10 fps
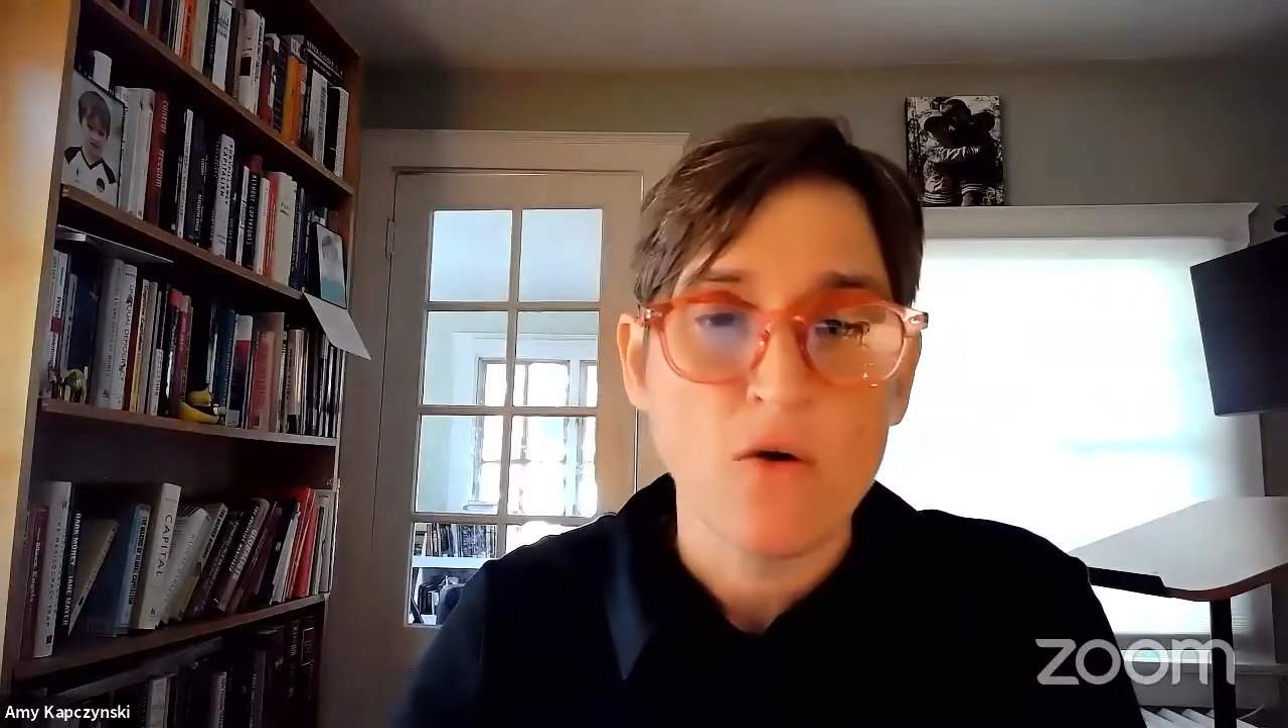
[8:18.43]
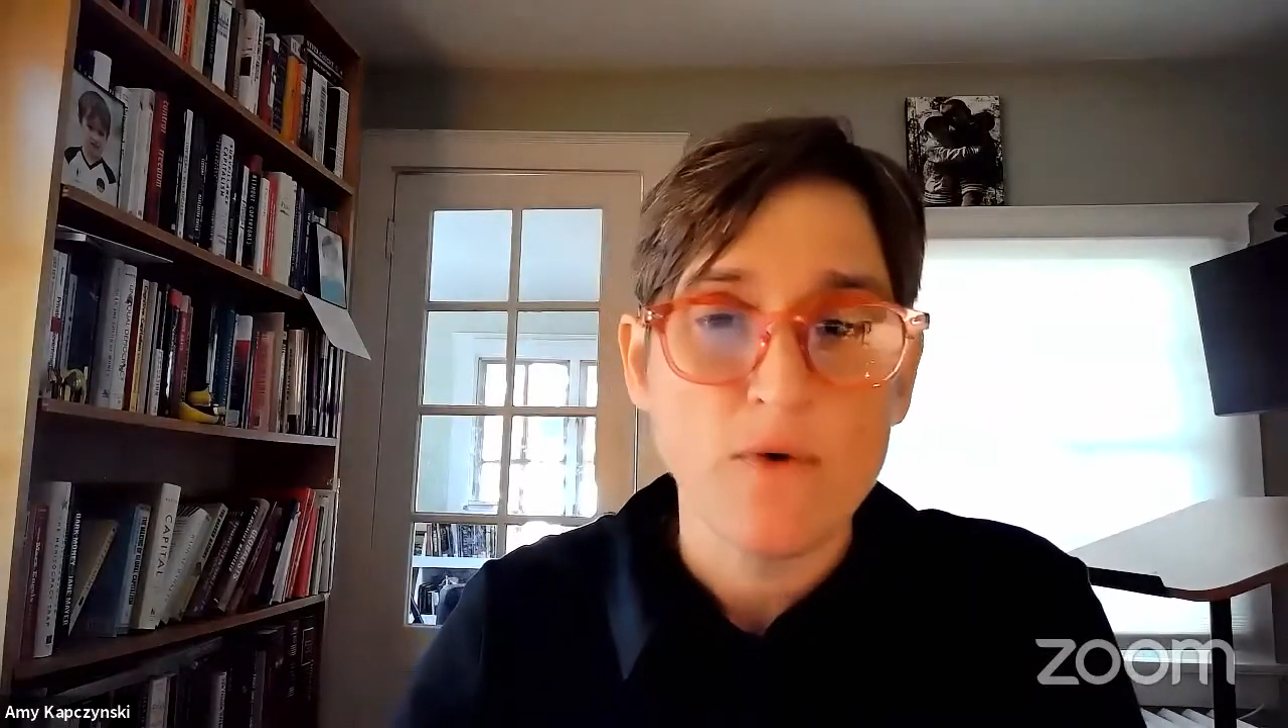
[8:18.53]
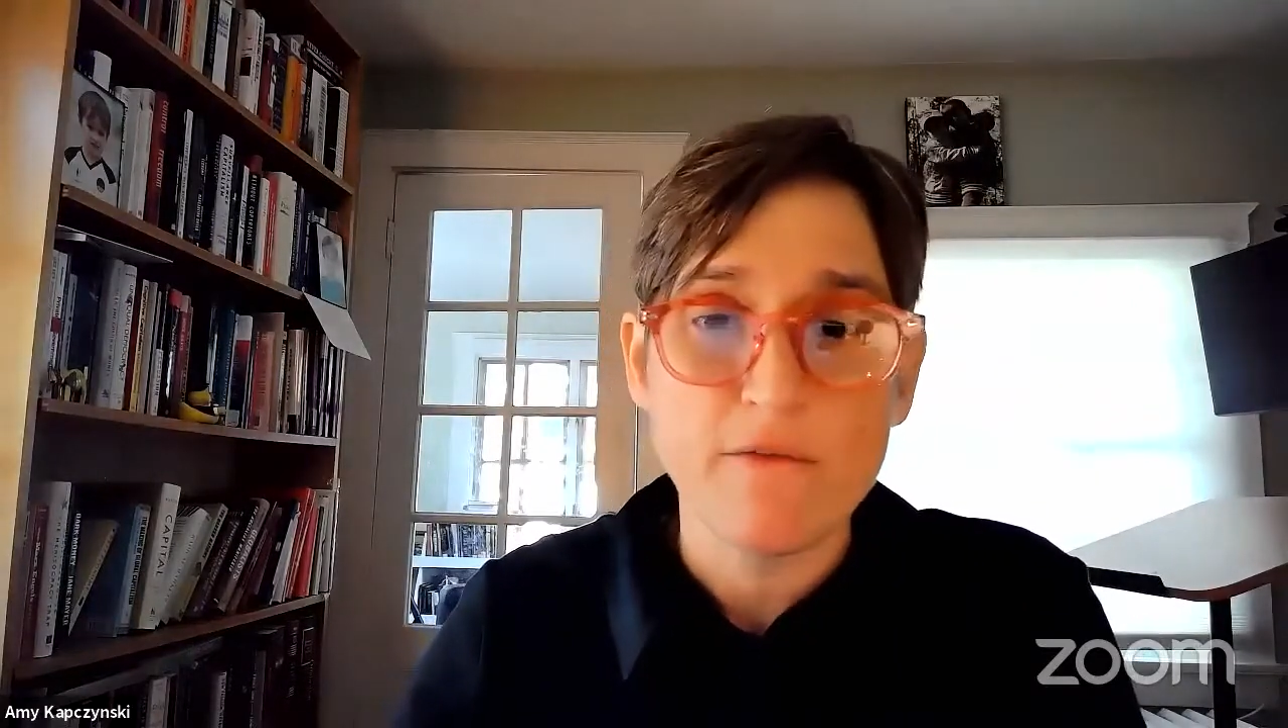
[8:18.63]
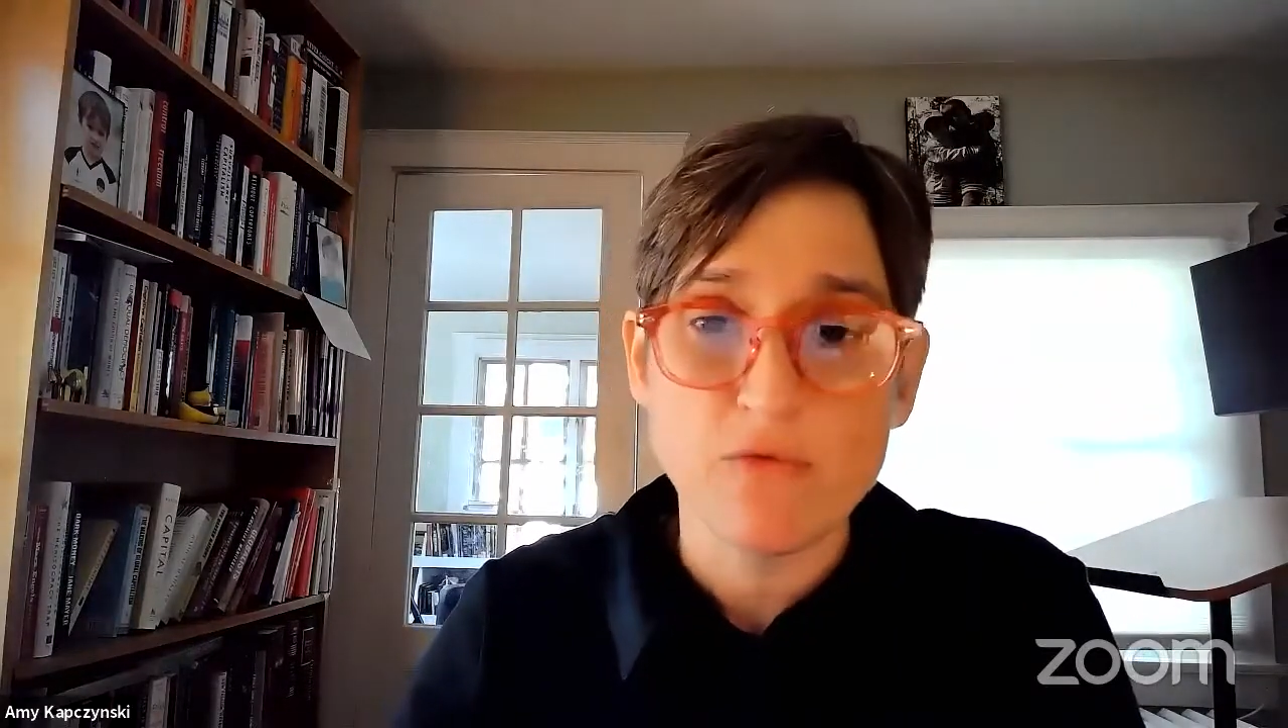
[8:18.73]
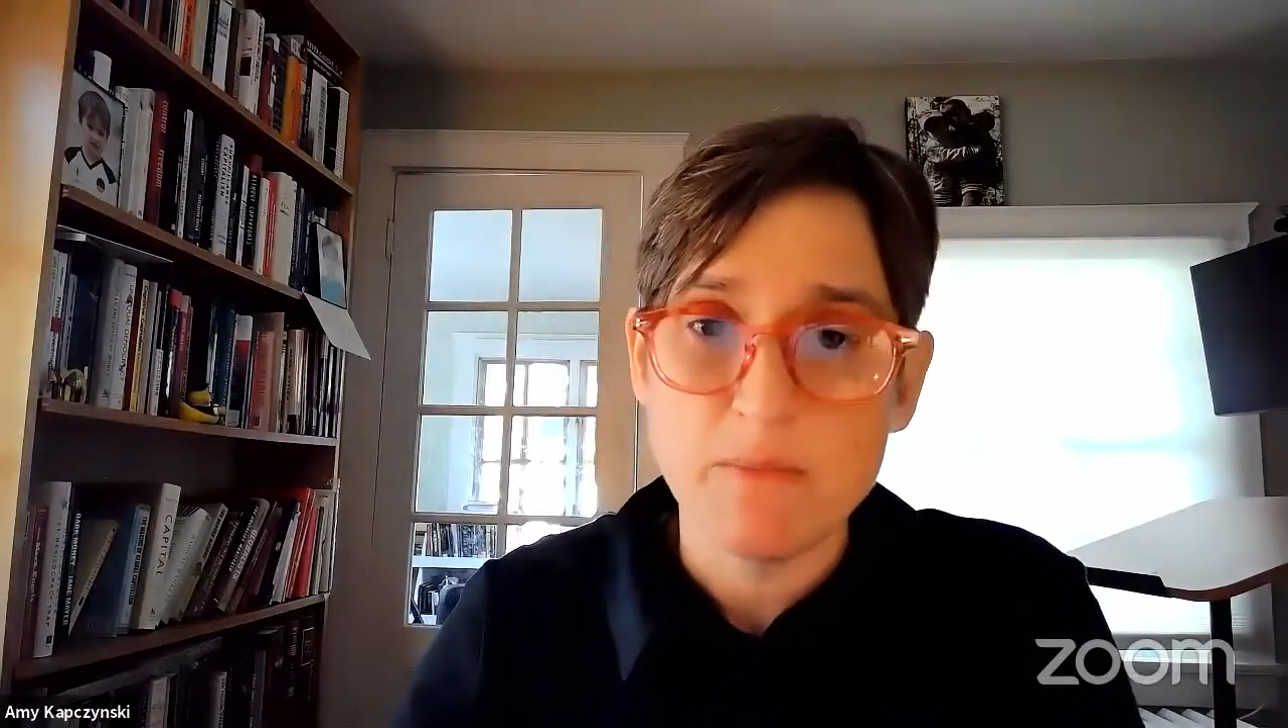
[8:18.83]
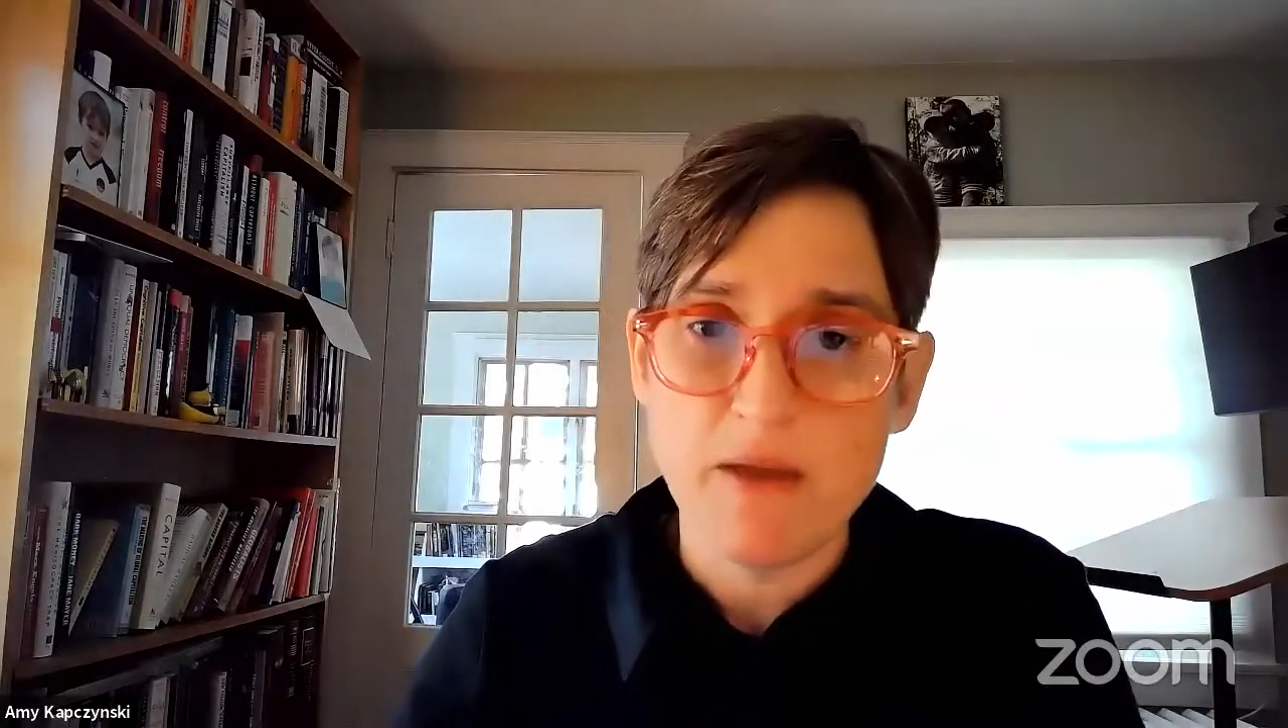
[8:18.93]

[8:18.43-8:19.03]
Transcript: We have three